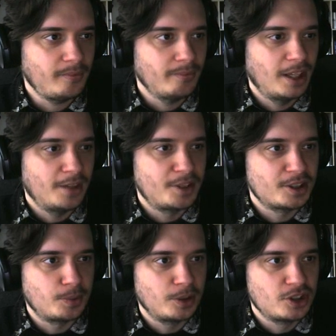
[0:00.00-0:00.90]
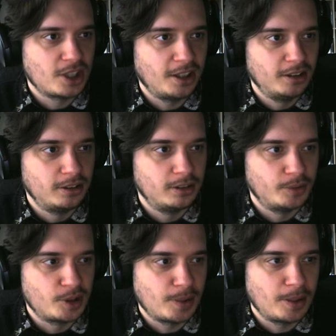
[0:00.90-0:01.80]
If there's one channel, which
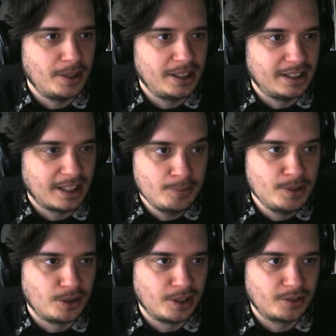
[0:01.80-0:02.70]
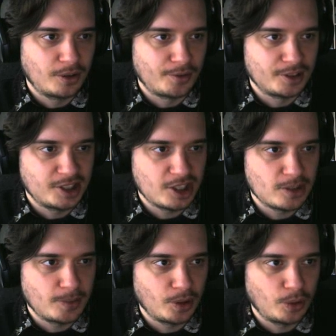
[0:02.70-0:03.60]
by the way led me to that conversation
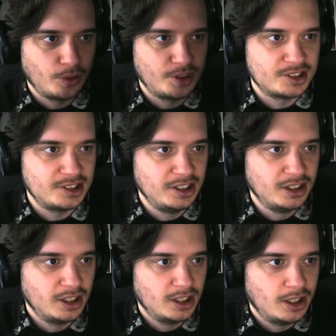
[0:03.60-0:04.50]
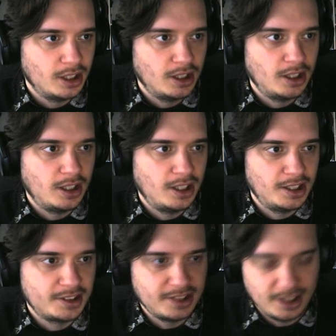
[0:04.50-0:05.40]
about the whole Disney
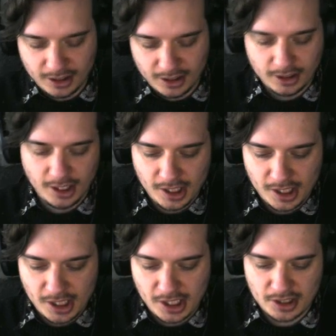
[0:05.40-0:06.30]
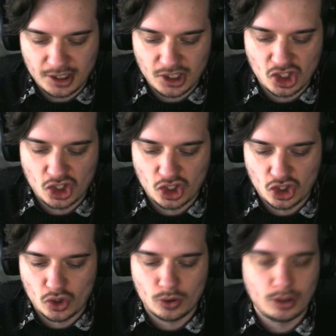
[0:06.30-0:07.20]
thing,
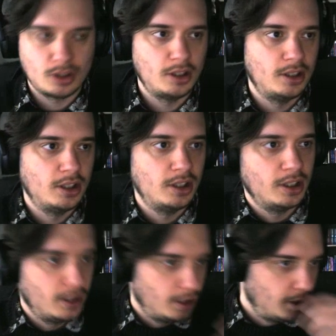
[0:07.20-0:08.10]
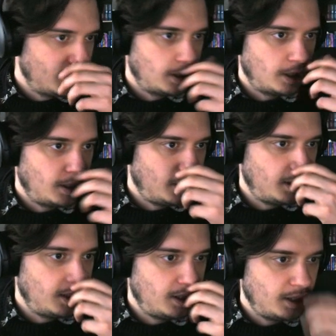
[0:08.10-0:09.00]
is
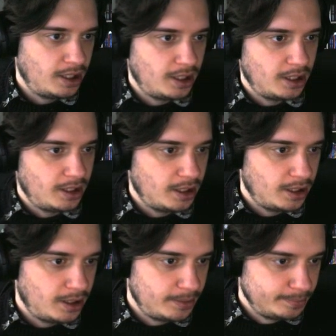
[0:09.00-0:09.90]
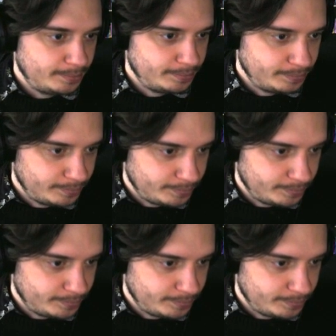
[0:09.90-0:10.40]
I'm